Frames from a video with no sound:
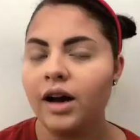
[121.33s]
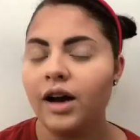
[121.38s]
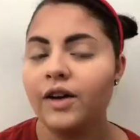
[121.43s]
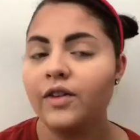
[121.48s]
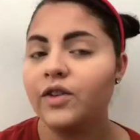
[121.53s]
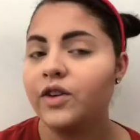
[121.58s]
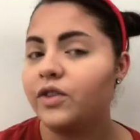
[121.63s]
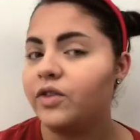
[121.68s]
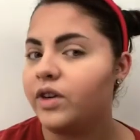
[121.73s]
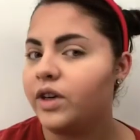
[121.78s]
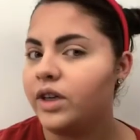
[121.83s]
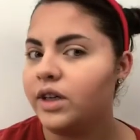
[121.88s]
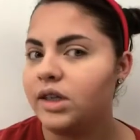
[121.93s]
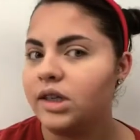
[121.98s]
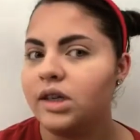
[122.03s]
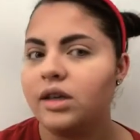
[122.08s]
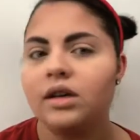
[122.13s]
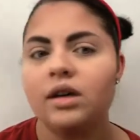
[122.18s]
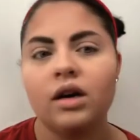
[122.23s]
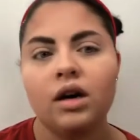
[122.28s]
After
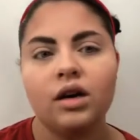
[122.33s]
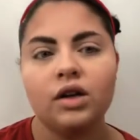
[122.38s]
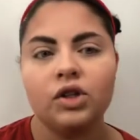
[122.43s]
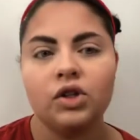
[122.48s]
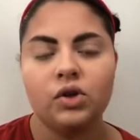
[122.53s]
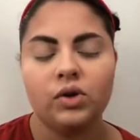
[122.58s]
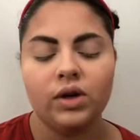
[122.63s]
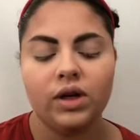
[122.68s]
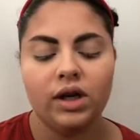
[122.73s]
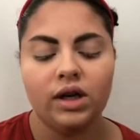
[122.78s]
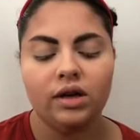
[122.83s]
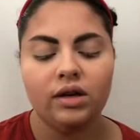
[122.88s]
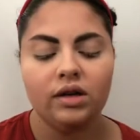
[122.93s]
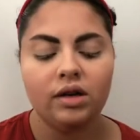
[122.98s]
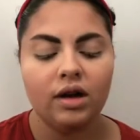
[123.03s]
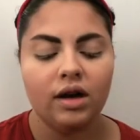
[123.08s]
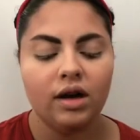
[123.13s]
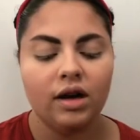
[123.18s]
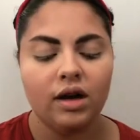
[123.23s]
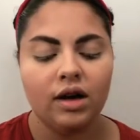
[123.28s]
finishing contouring,
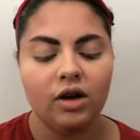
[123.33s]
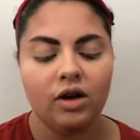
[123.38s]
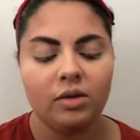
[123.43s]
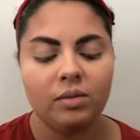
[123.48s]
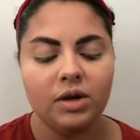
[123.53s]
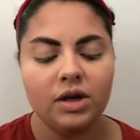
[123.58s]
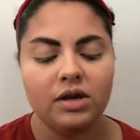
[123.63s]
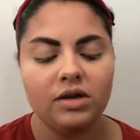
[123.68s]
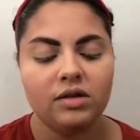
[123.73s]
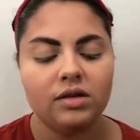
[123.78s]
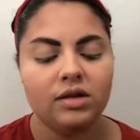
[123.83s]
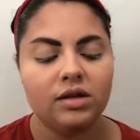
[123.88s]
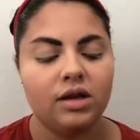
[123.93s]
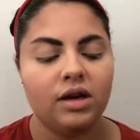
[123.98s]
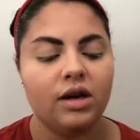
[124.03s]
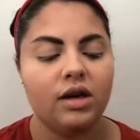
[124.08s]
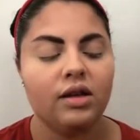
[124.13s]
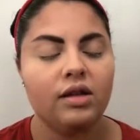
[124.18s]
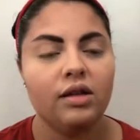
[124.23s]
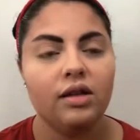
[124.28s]
I'll be
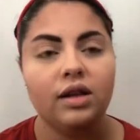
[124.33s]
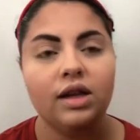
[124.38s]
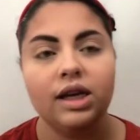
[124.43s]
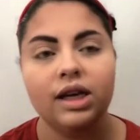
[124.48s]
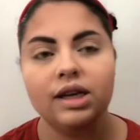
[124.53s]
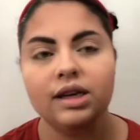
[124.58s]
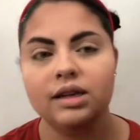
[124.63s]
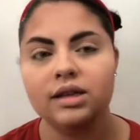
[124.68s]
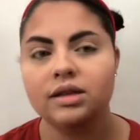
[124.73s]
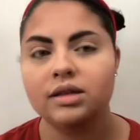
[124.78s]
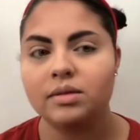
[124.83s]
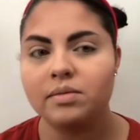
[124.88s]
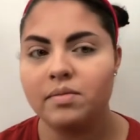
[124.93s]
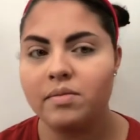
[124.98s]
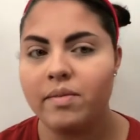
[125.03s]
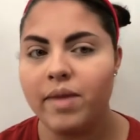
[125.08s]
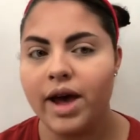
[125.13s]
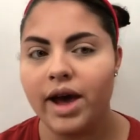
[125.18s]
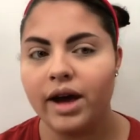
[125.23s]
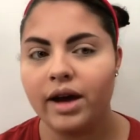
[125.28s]
using this
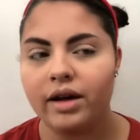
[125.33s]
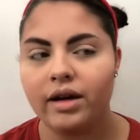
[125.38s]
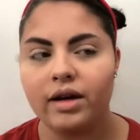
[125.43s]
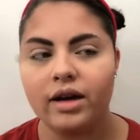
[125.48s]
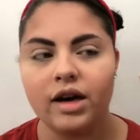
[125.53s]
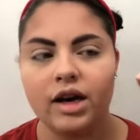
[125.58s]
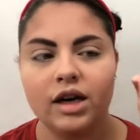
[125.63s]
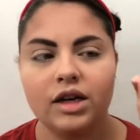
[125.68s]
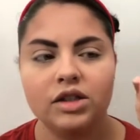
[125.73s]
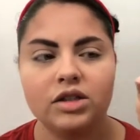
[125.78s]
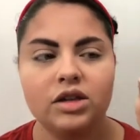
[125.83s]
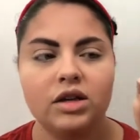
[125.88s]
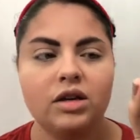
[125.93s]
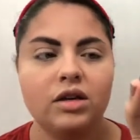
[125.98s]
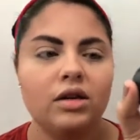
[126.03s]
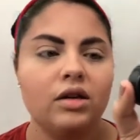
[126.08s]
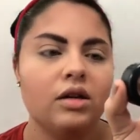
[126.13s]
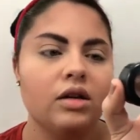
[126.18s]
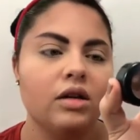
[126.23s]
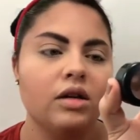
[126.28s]
MAC
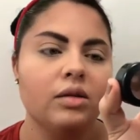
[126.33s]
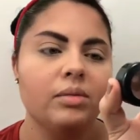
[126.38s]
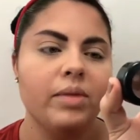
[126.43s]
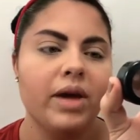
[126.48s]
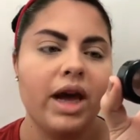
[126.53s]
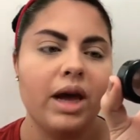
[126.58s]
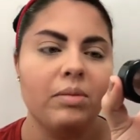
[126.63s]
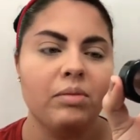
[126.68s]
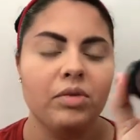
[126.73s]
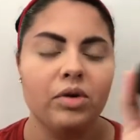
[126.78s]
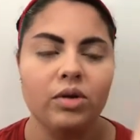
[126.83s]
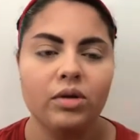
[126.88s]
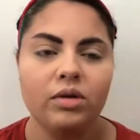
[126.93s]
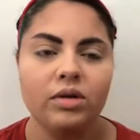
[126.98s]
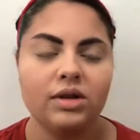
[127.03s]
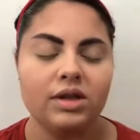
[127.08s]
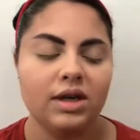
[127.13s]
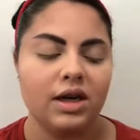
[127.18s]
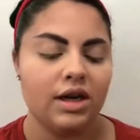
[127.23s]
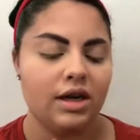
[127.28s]
eyeshadow called Bamboo.
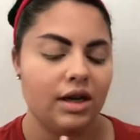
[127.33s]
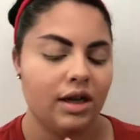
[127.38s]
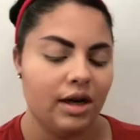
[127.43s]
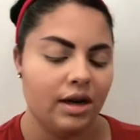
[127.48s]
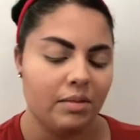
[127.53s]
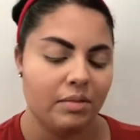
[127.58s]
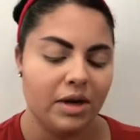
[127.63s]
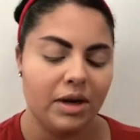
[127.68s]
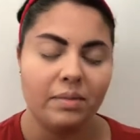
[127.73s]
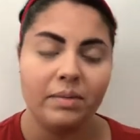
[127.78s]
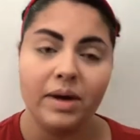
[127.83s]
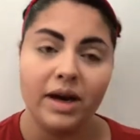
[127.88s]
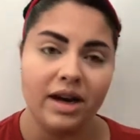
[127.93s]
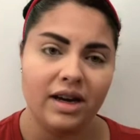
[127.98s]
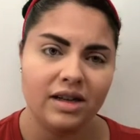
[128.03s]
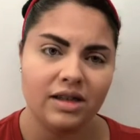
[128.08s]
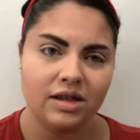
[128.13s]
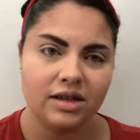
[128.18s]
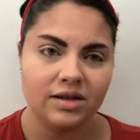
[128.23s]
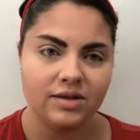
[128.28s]
It's kind of like my
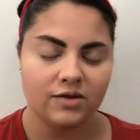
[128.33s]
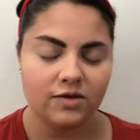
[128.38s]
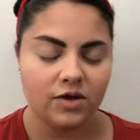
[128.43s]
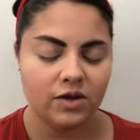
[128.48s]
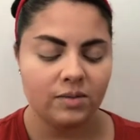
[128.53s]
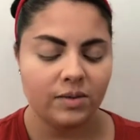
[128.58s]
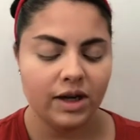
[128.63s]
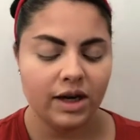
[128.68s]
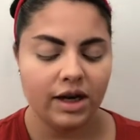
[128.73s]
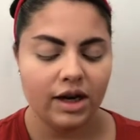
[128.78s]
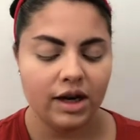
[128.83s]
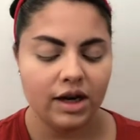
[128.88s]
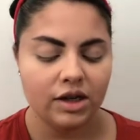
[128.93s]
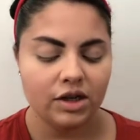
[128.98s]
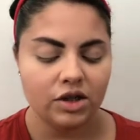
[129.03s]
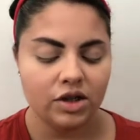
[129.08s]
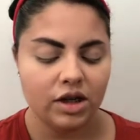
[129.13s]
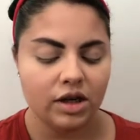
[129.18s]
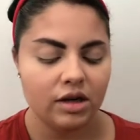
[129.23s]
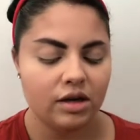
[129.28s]
base for my
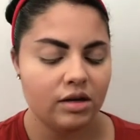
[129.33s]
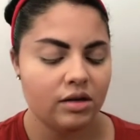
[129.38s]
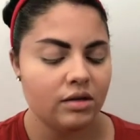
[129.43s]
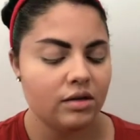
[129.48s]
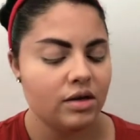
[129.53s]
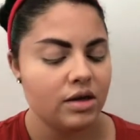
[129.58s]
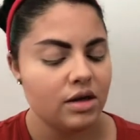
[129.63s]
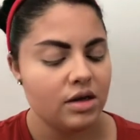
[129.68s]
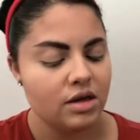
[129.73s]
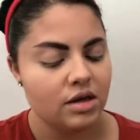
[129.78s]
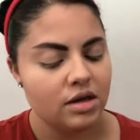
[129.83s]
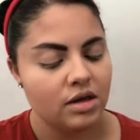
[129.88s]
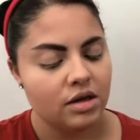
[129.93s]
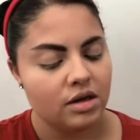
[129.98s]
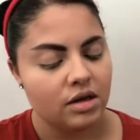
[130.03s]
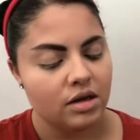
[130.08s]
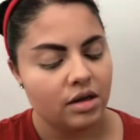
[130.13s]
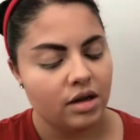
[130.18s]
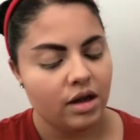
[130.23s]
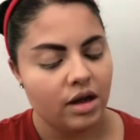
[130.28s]
eyeshadow,
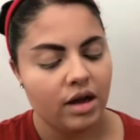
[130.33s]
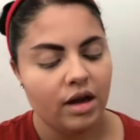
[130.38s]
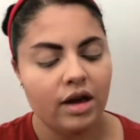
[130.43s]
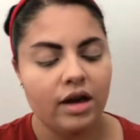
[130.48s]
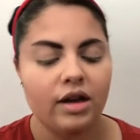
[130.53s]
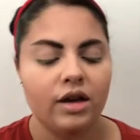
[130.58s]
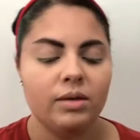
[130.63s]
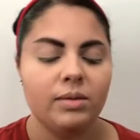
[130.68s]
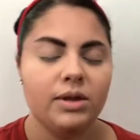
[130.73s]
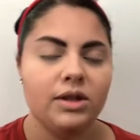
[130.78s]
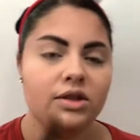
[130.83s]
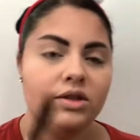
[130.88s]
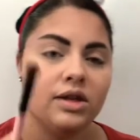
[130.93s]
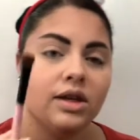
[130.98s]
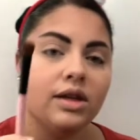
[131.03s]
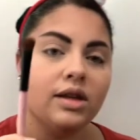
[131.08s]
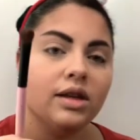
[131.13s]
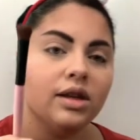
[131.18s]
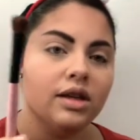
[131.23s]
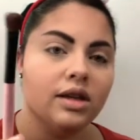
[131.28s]
and I'll be
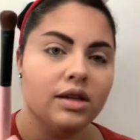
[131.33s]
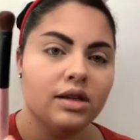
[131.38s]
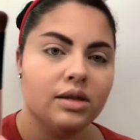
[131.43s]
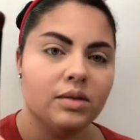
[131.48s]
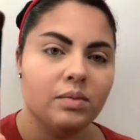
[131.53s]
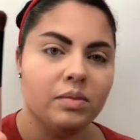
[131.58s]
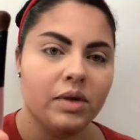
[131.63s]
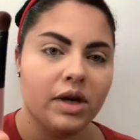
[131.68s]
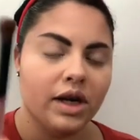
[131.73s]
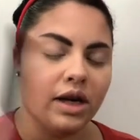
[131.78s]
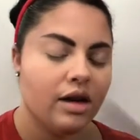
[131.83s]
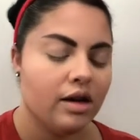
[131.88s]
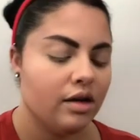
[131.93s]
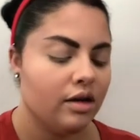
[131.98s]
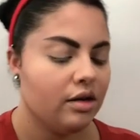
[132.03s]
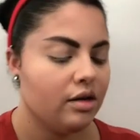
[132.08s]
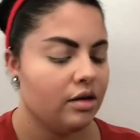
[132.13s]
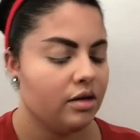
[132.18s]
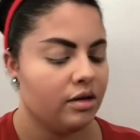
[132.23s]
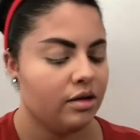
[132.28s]
using this big
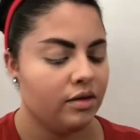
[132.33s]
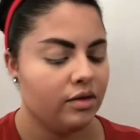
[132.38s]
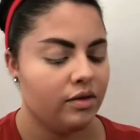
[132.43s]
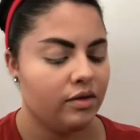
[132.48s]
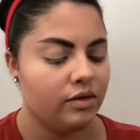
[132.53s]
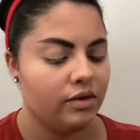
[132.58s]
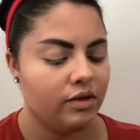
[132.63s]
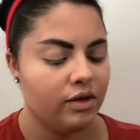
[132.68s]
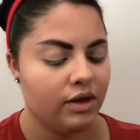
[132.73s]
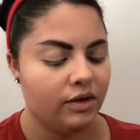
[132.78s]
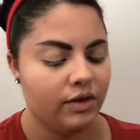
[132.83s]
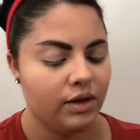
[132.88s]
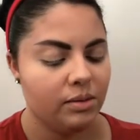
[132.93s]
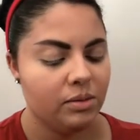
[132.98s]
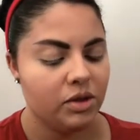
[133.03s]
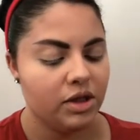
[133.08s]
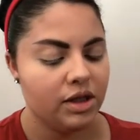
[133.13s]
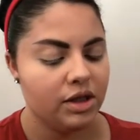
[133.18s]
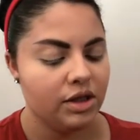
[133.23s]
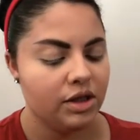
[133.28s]
fluffy
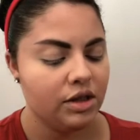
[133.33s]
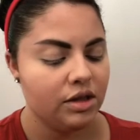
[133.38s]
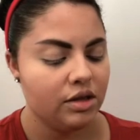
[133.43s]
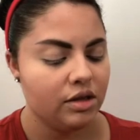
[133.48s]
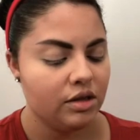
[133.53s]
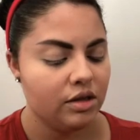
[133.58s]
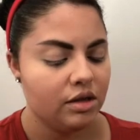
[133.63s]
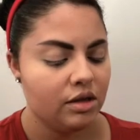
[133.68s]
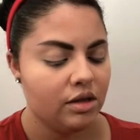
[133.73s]
brush